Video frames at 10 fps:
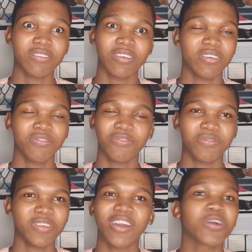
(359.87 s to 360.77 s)
If
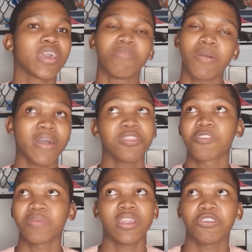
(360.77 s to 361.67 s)
okay, my math is
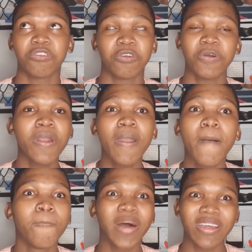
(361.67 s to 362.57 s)
bad, I don't know,
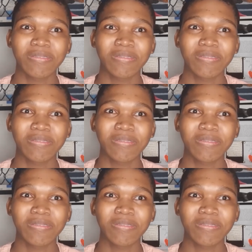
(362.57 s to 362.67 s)
but